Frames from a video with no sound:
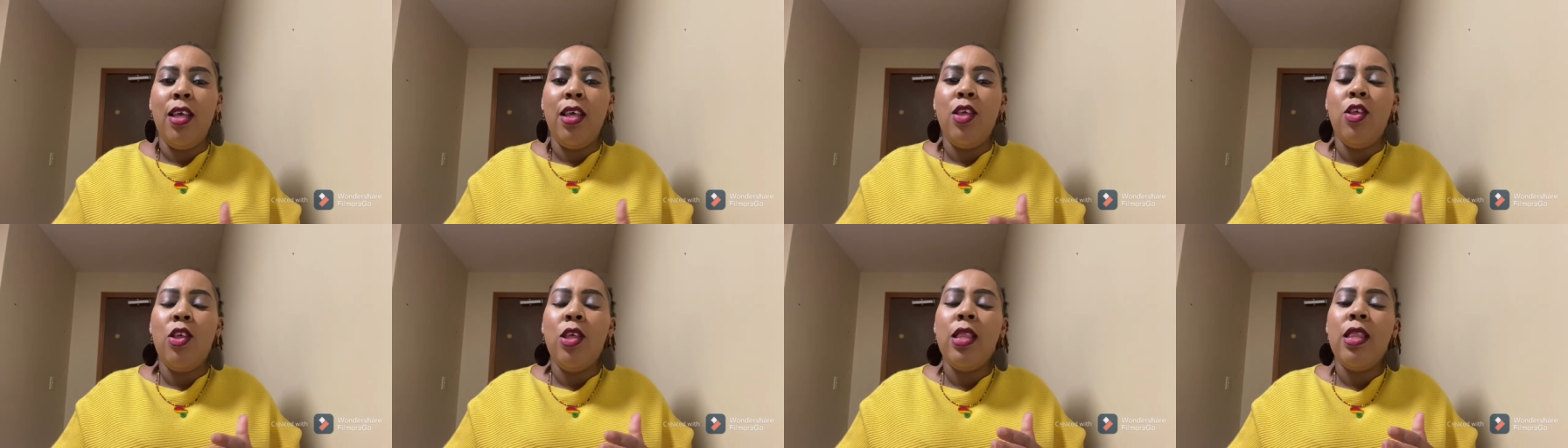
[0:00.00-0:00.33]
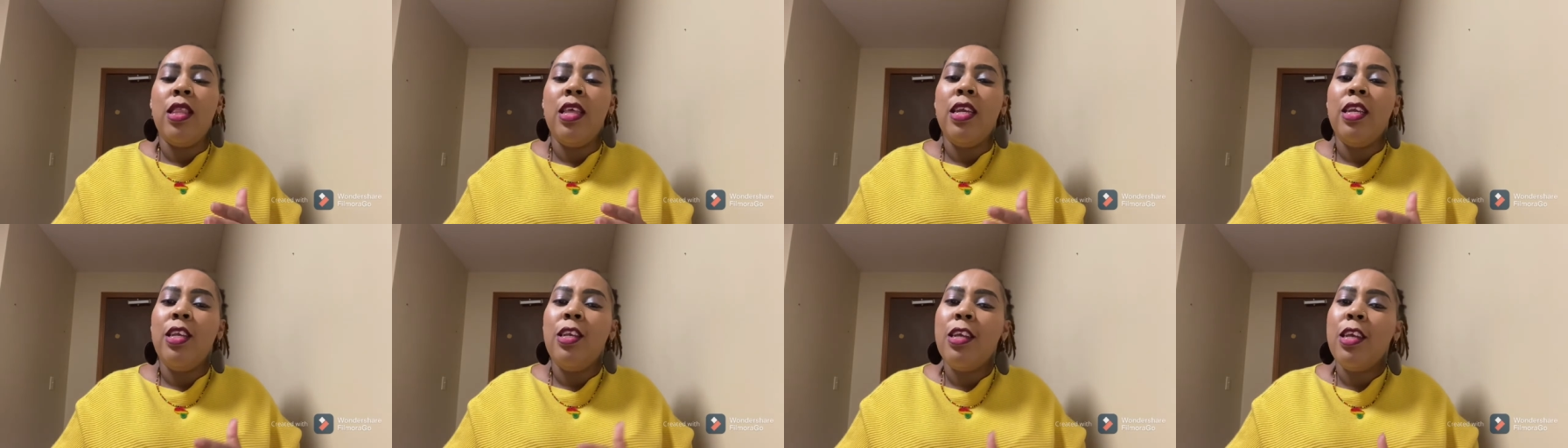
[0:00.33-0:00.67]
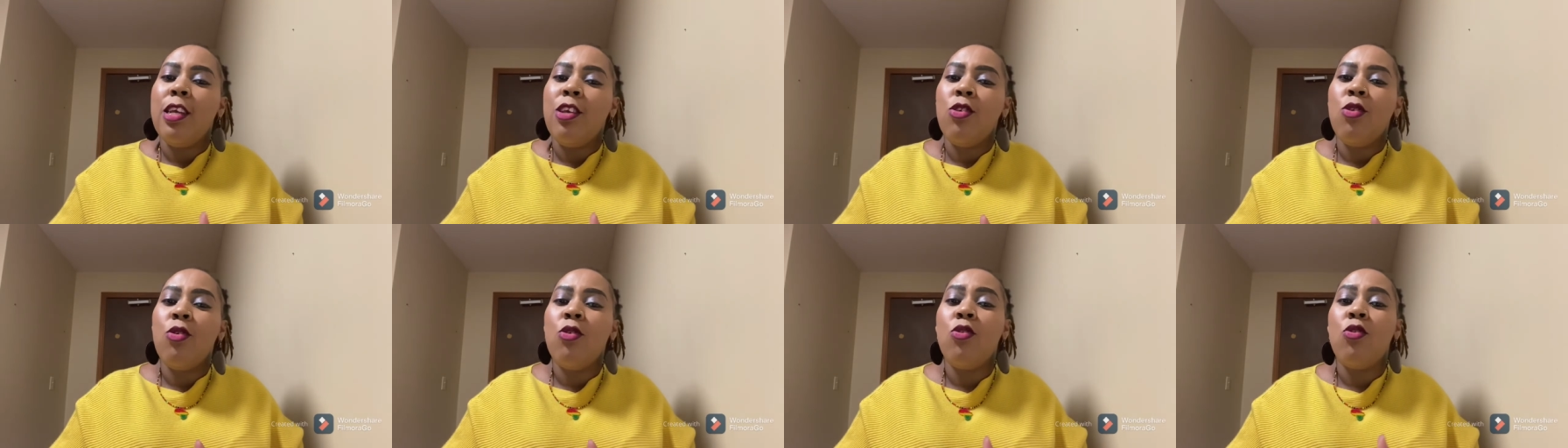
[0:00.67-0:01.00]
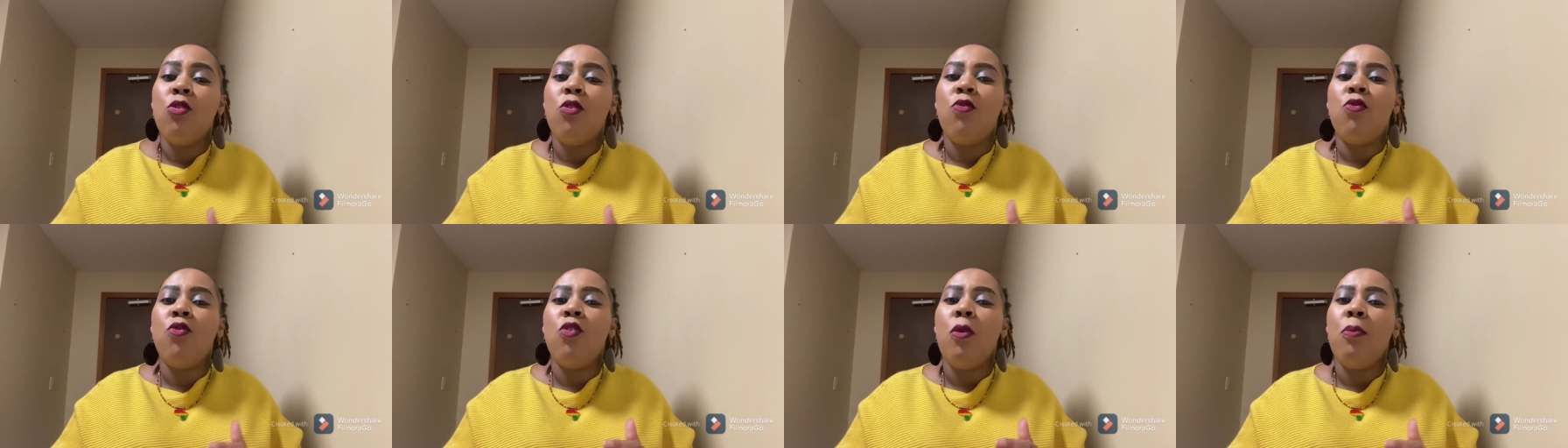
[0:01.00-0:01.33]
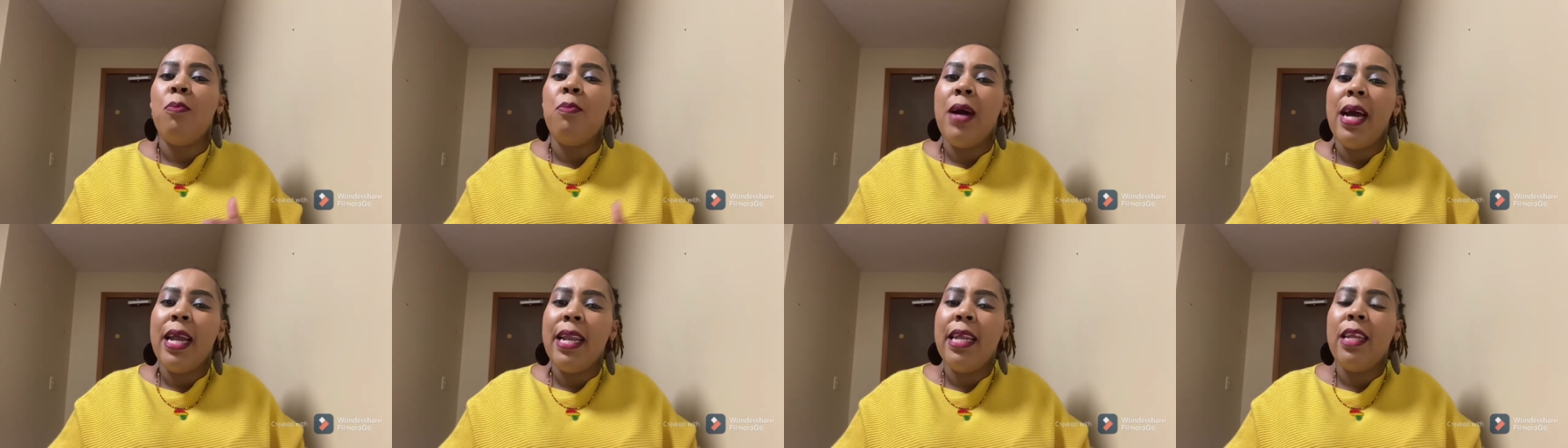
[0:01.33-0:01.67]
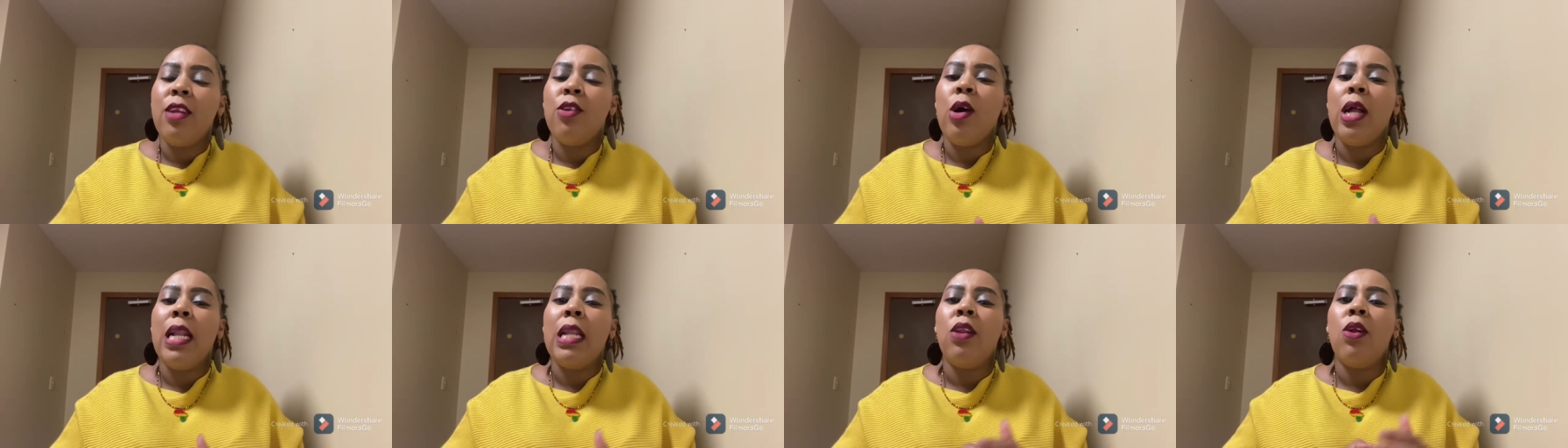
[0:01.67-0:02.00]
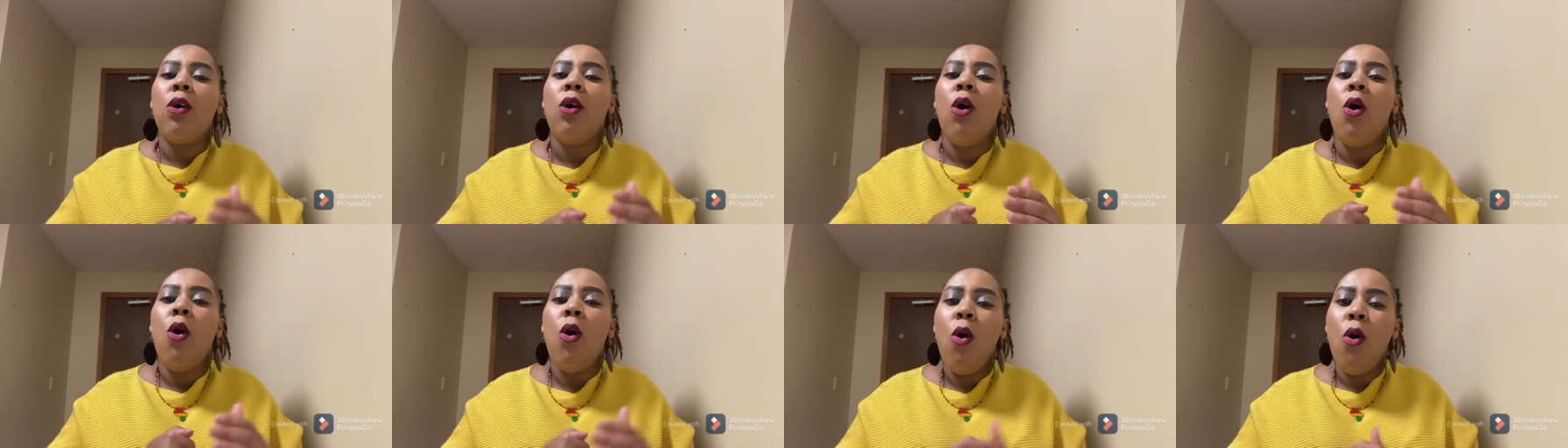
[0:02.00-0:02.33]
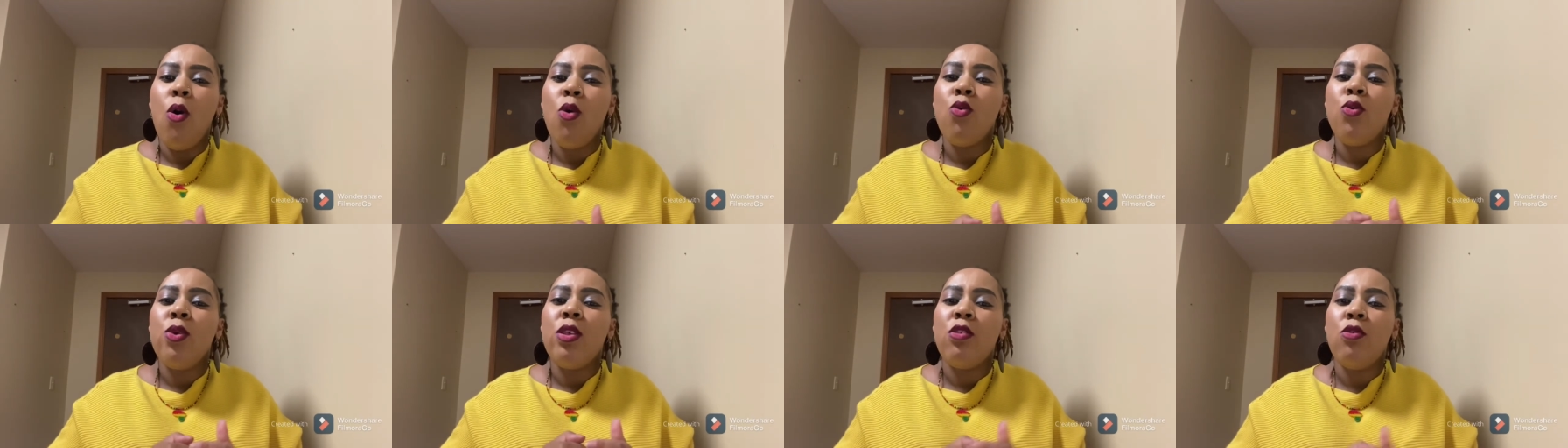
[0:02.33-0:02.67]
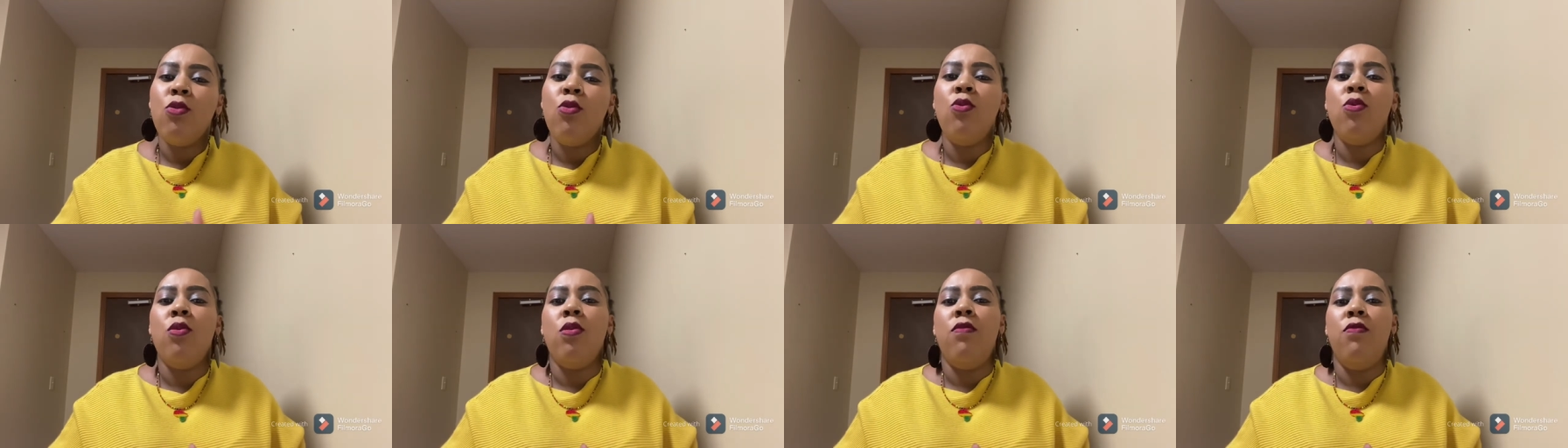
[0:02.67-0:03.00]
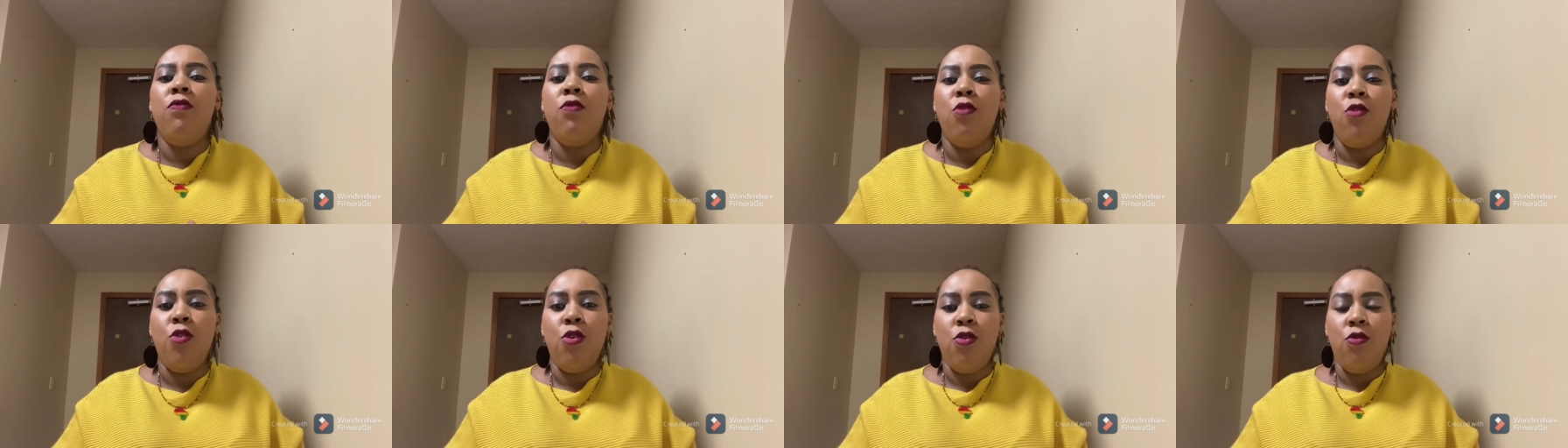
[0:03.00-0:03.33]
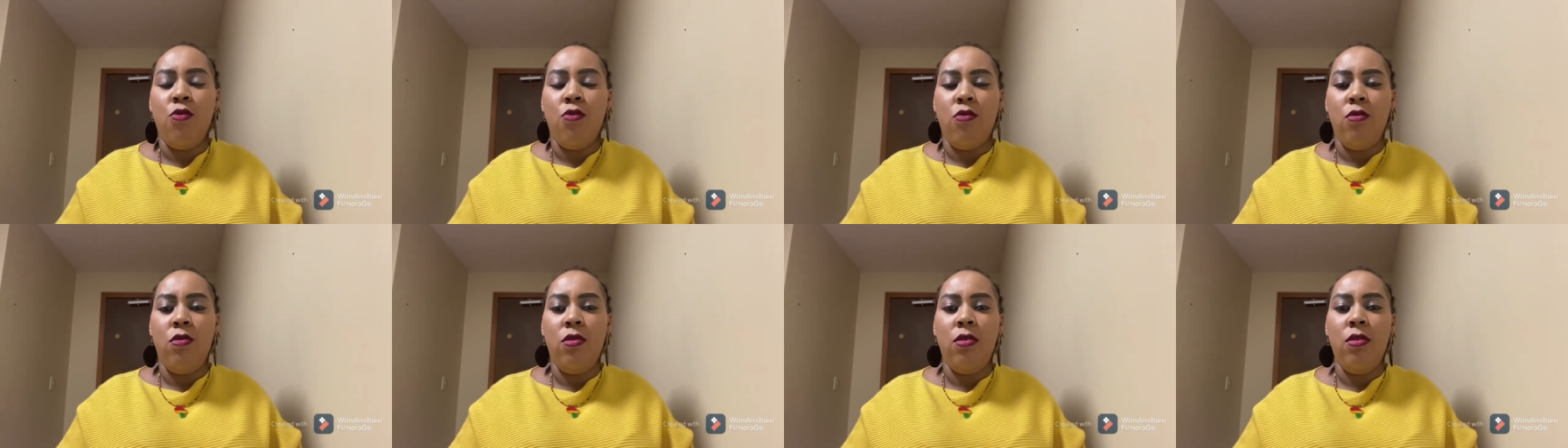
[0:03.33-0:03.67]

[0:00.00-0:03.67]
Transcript: The intentions of your parent are always good for you.